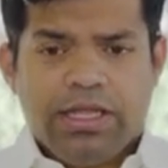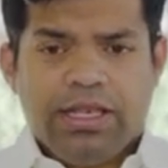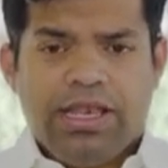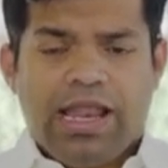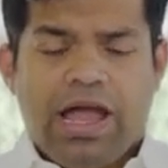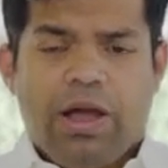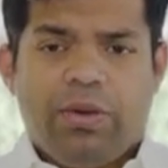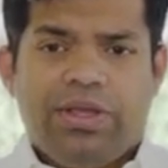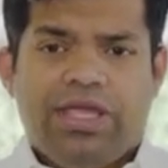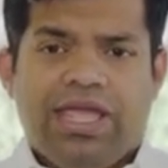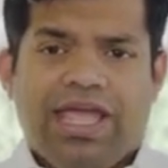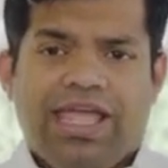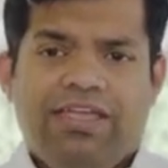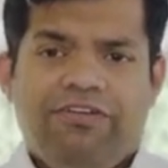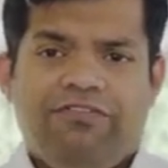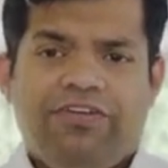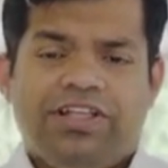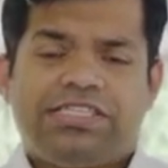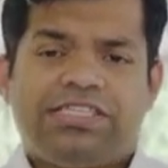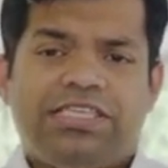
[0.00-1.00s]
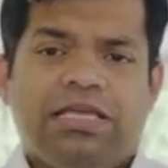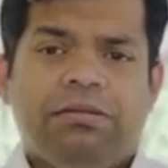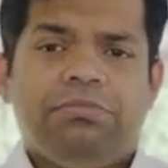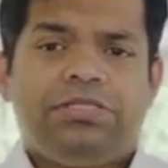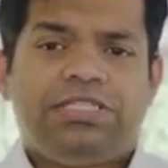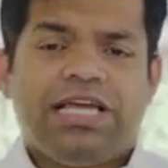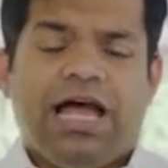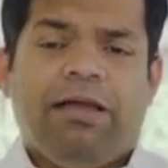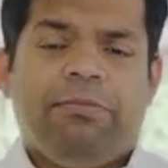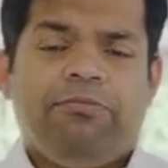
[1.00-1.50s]
Now, if at
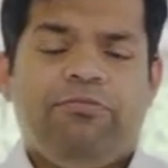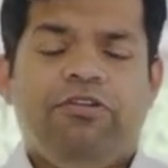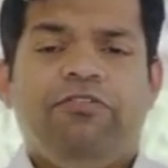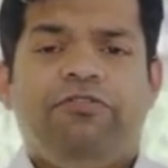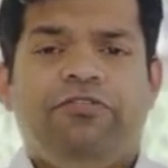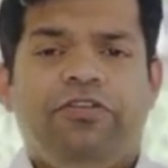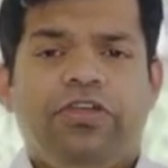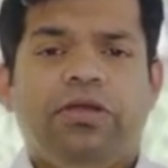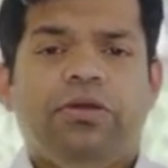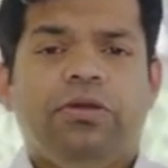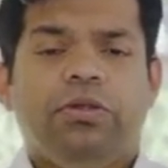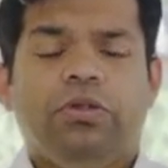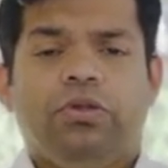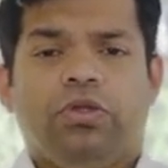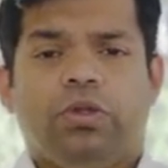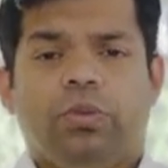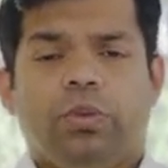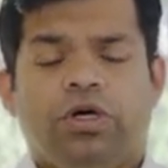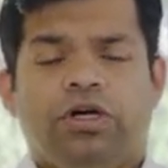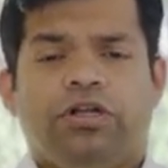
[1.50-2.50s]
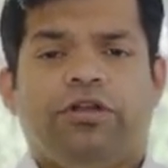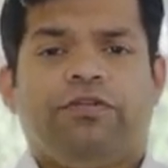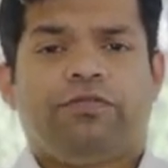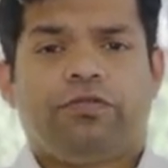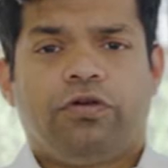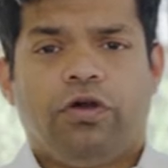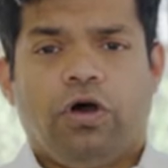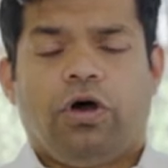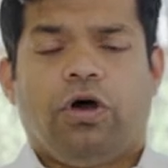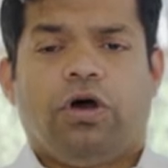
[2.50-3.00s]
some time we feel the Word
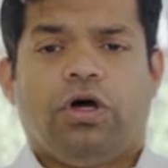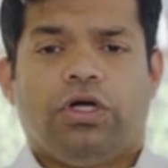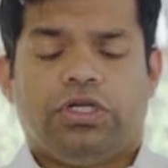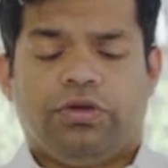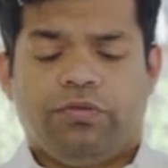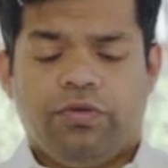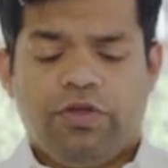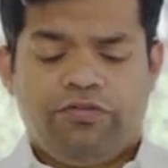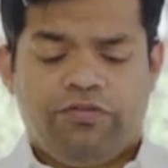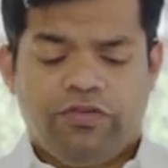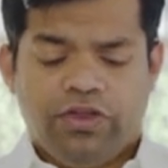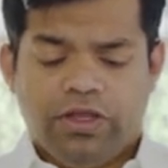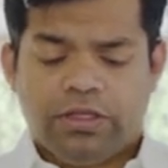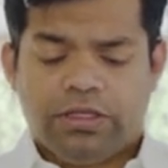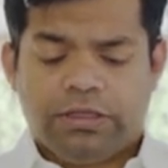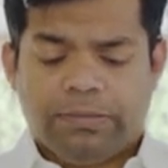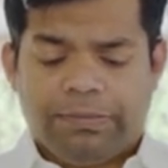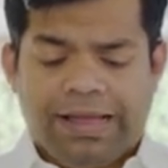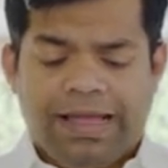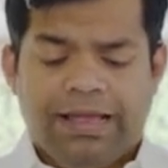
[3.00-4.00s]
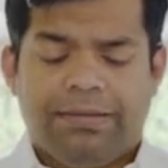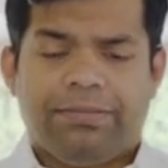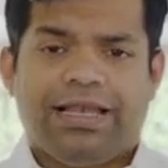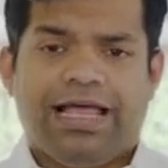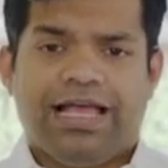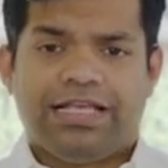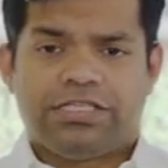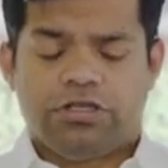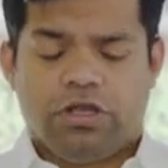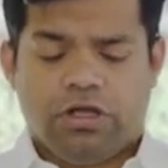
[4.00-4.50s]
of God, we feel the Bible
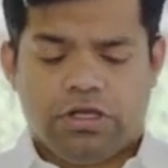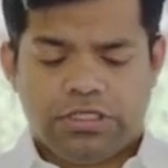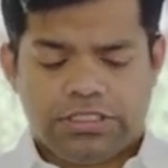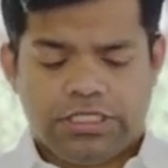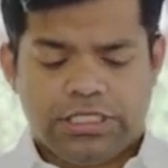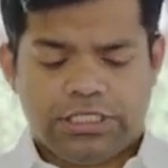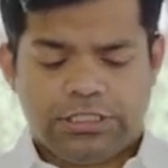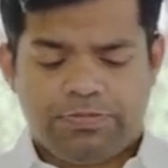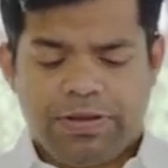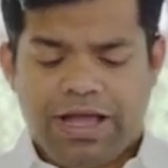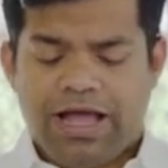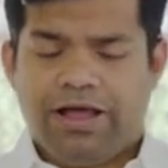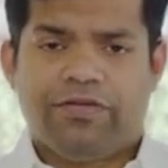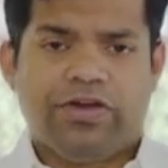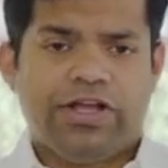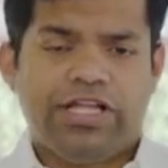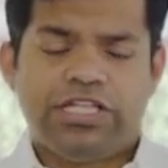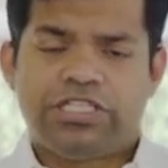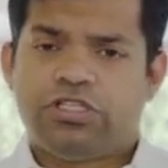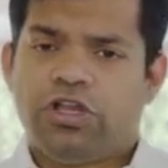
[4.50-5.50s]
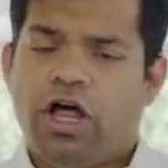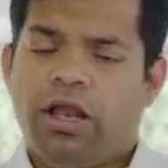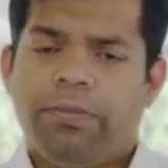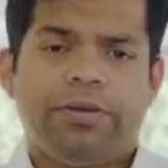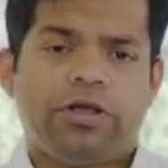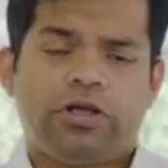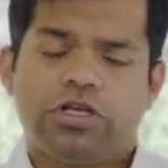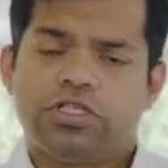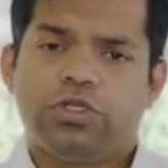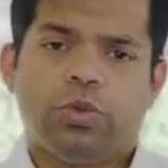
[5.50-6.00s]
has lost its power, it's not
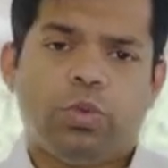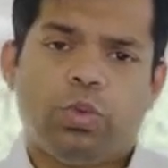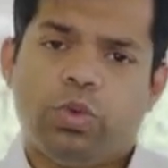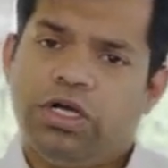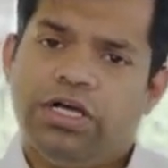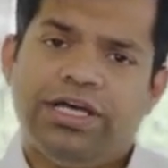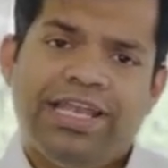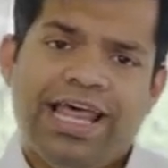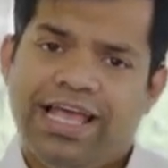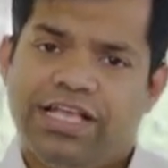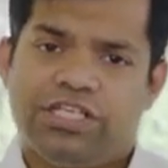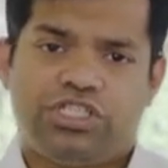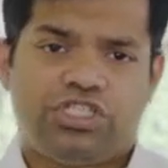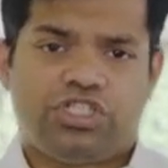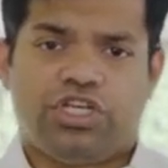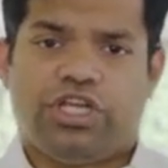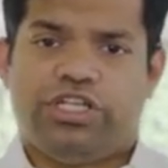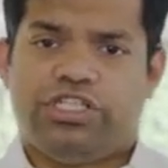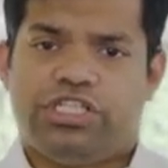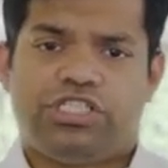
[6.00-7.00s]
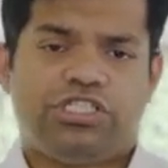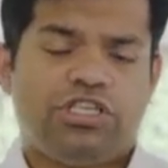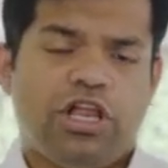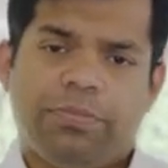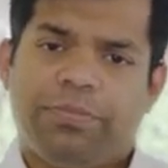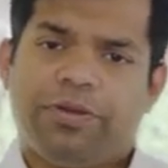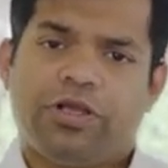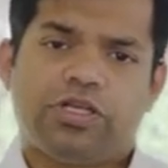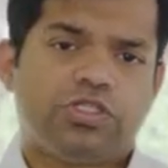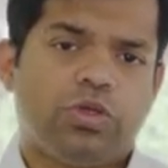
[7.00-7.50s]
because the Word has changed. It's
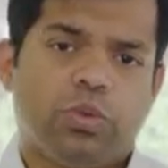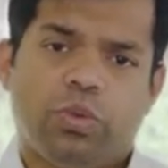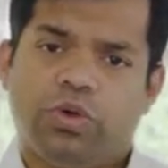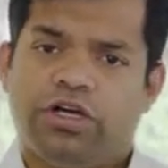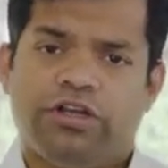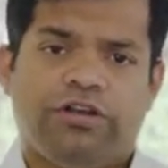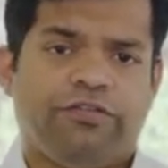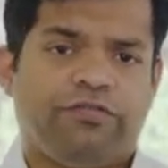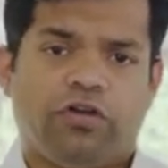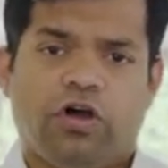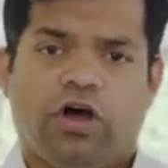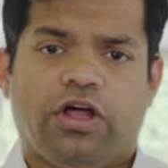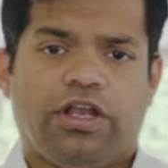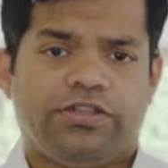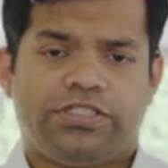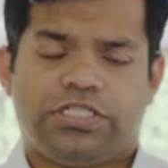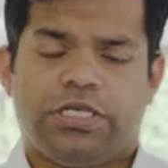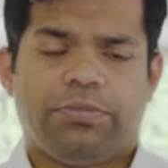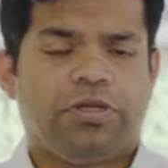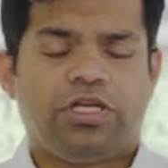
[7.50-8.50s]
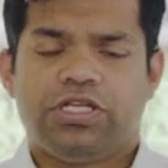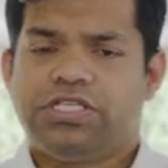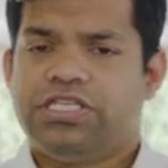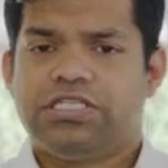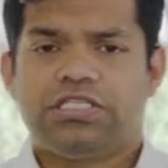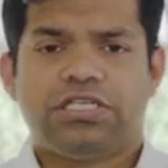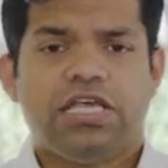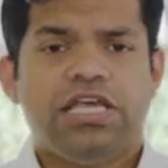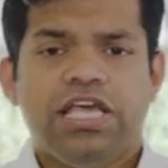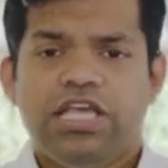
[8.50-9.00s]
not because the Word of God has changed, because
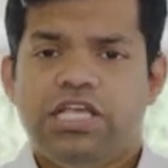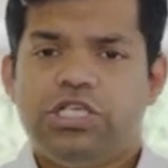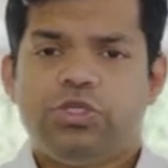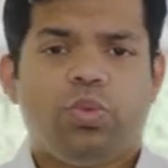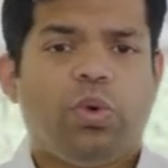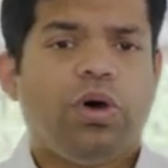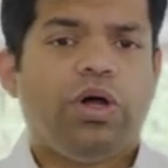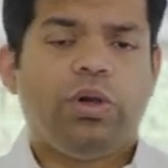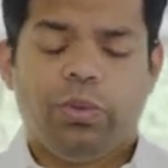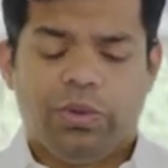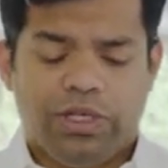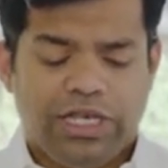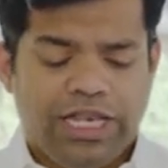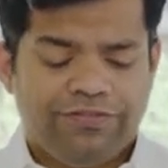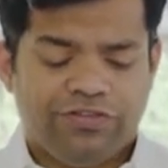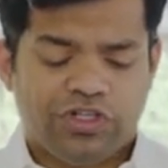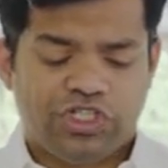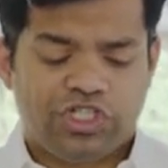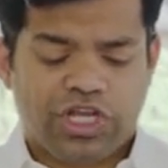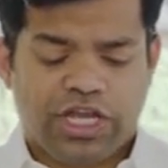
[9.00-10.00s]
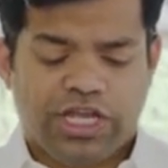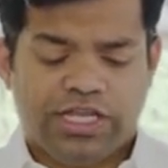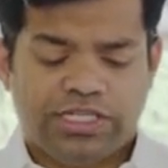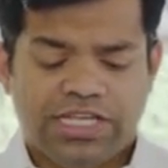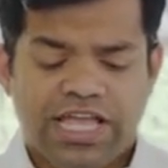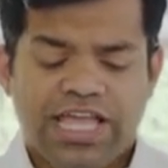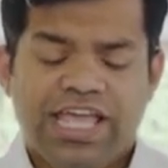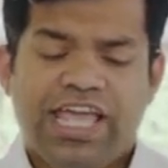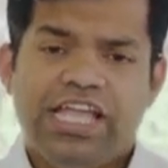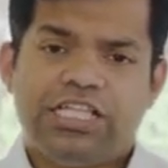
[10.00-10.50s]
His, his Word will never change.
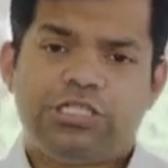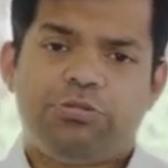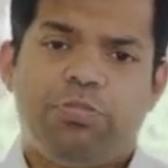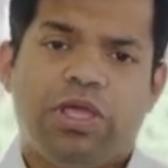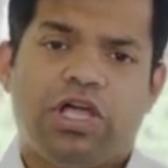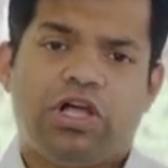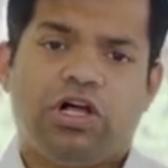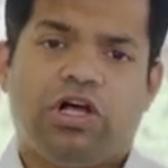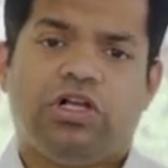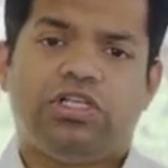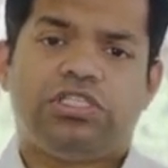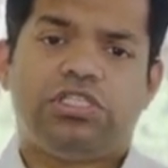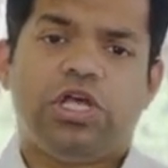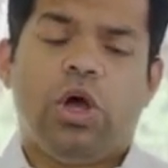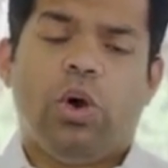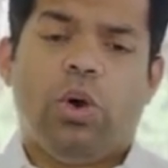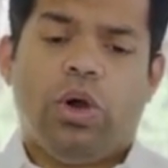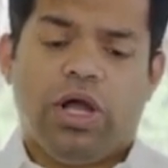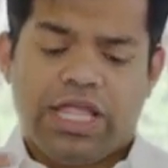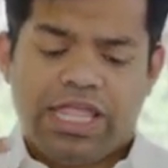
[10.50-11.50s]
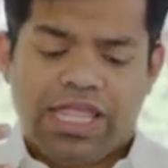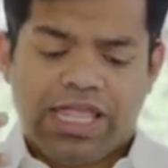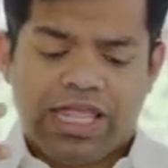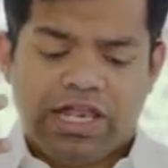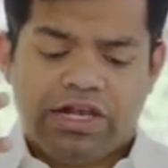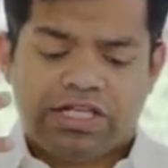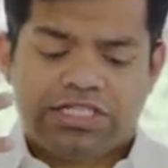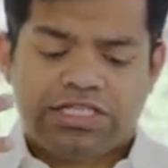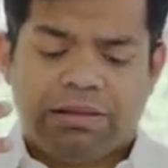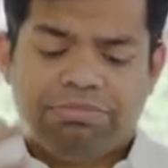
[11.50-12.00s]
It's because
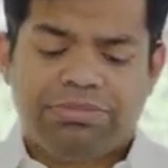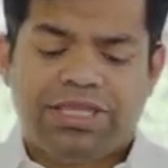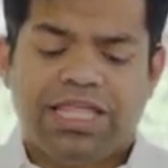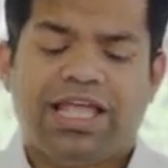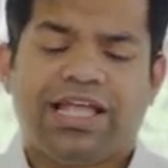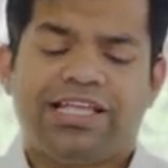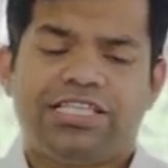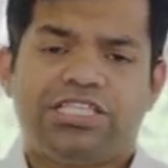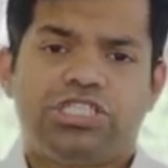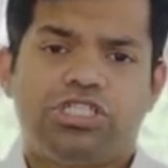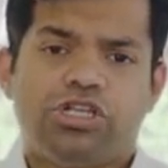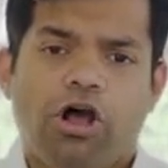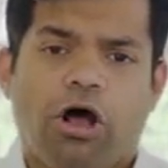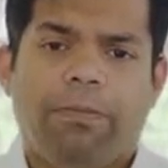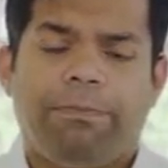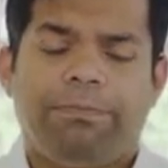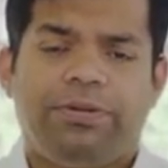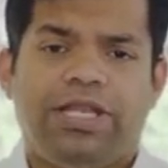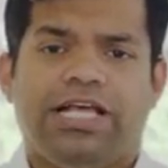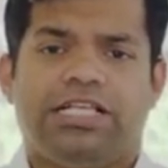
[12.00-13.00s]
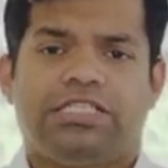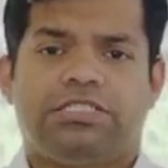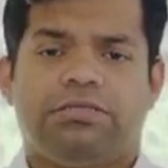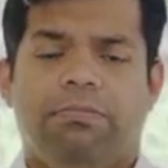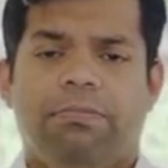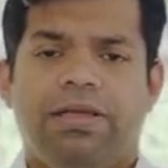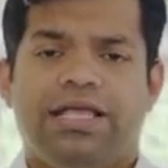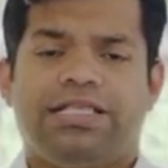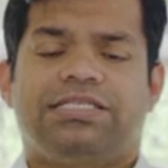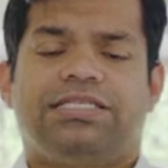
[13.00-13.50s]
you know, something has stopped us
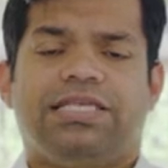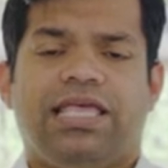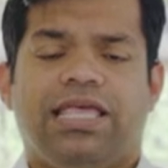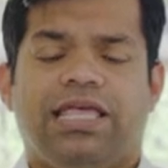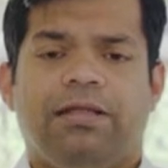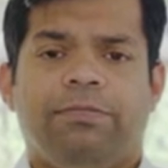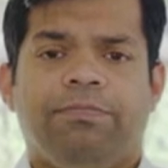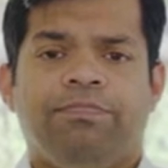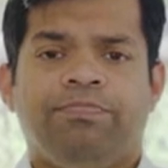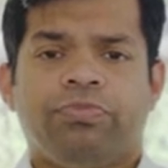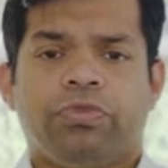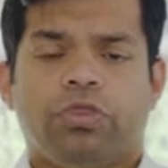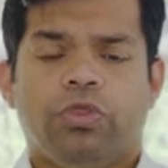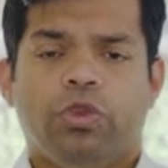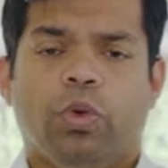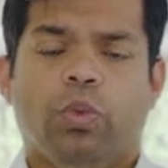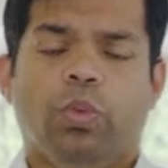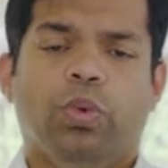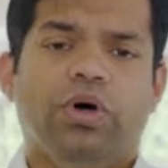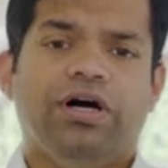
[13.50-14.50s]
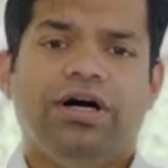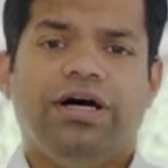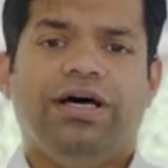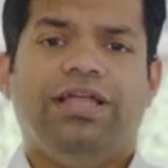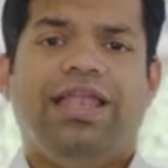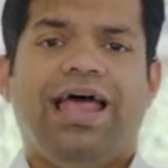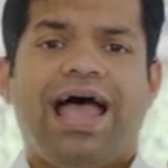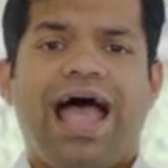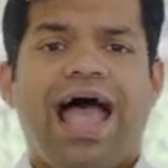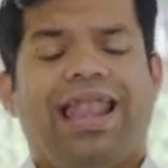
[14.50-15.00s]
mixing the
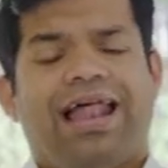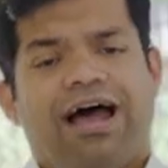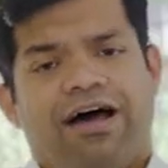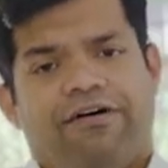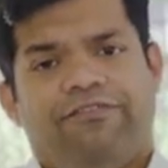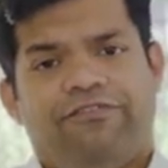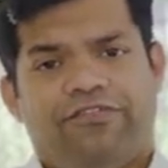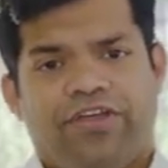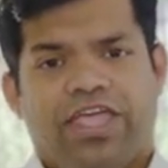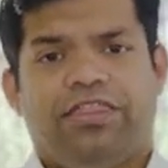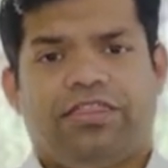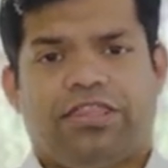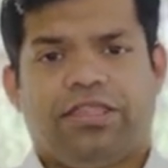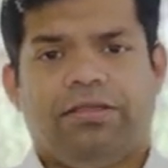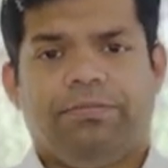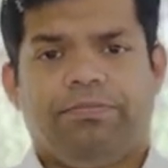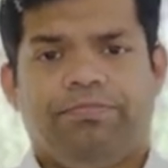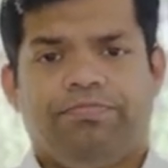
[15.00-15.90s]
Word and our faith.